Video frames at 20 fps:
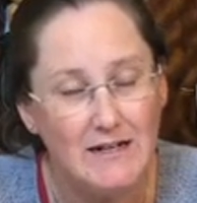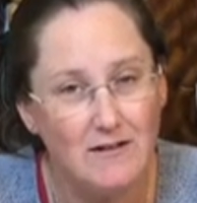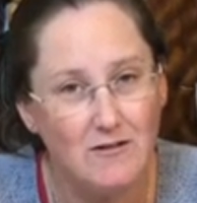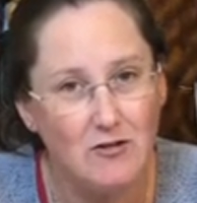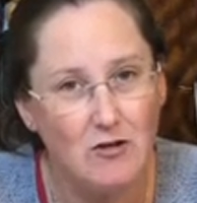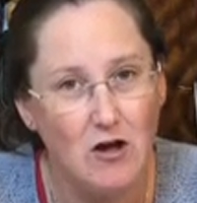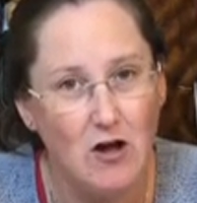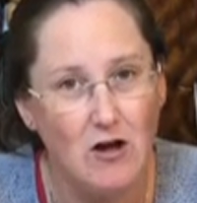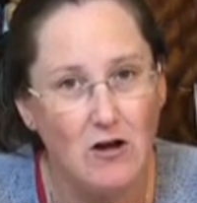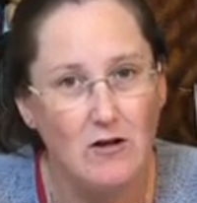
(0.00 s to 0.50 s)

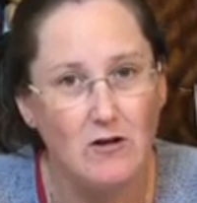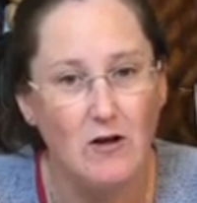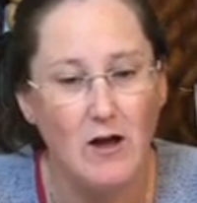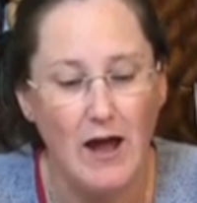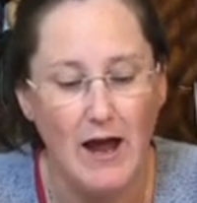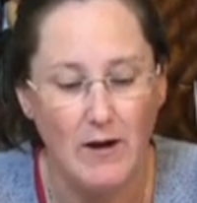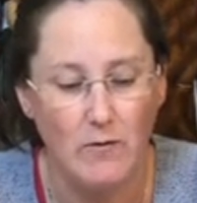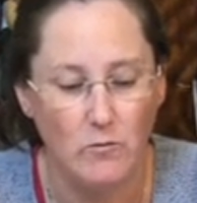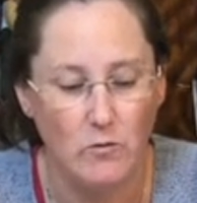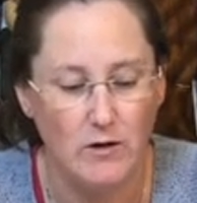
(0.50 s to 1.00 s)
along
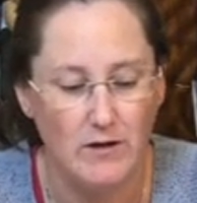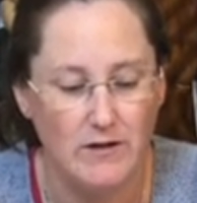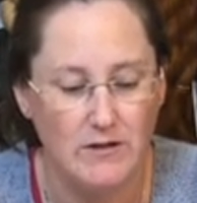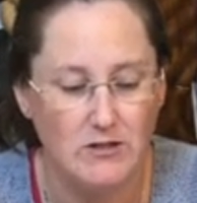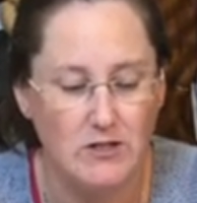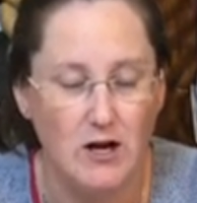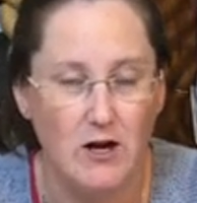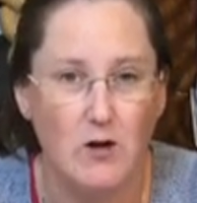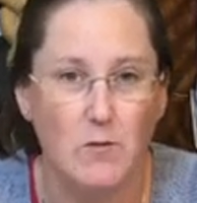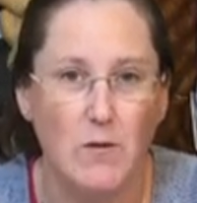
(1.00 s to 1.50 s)
and we're going to
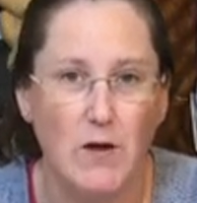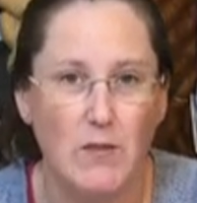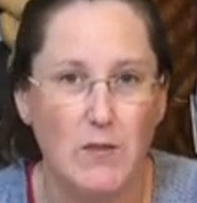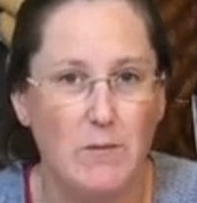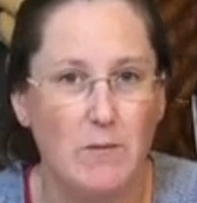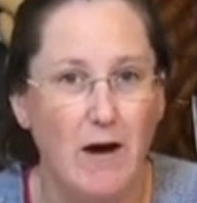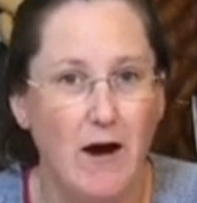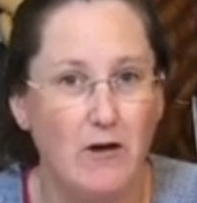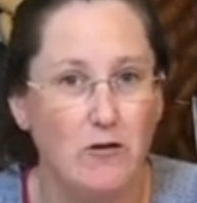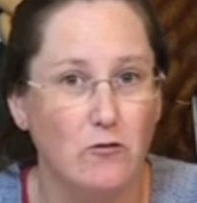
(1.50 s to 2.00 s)
talk about the
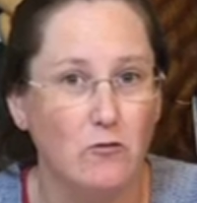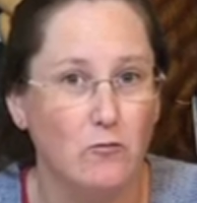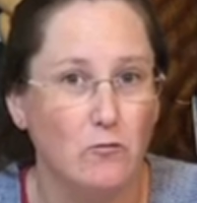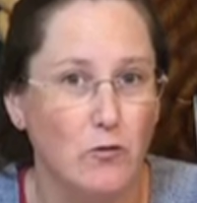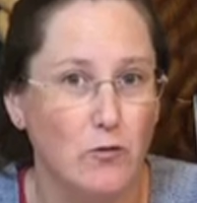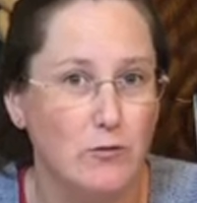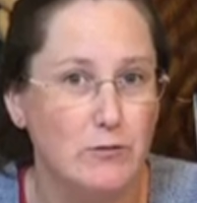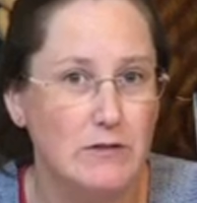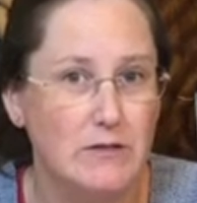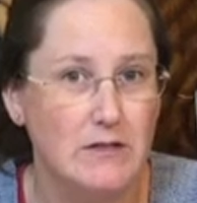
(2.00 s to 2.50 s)
pattern
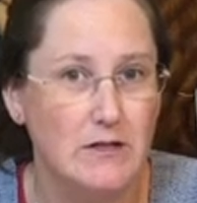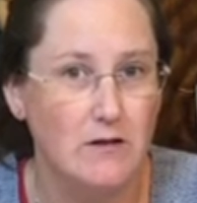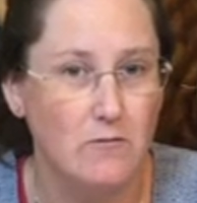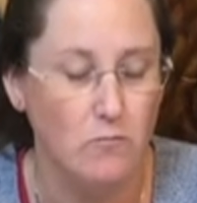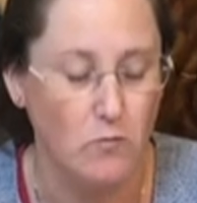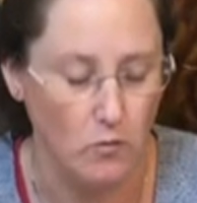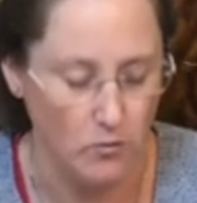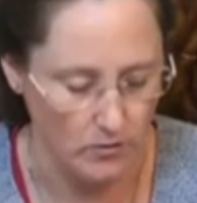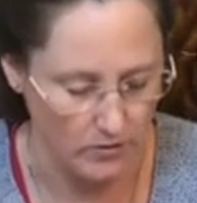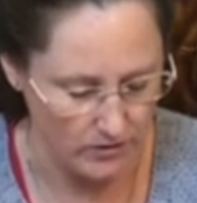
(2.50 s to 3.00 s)
Rose City
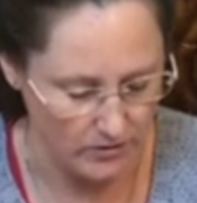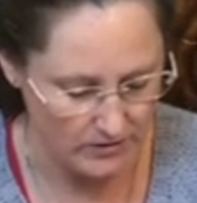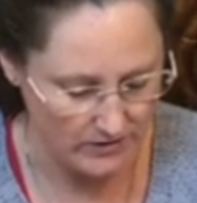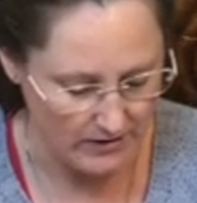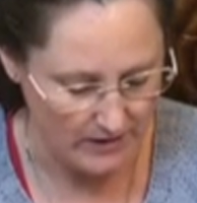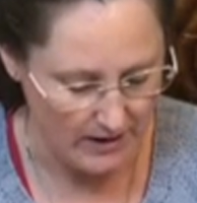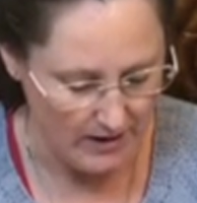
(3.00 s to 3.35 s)
Rollers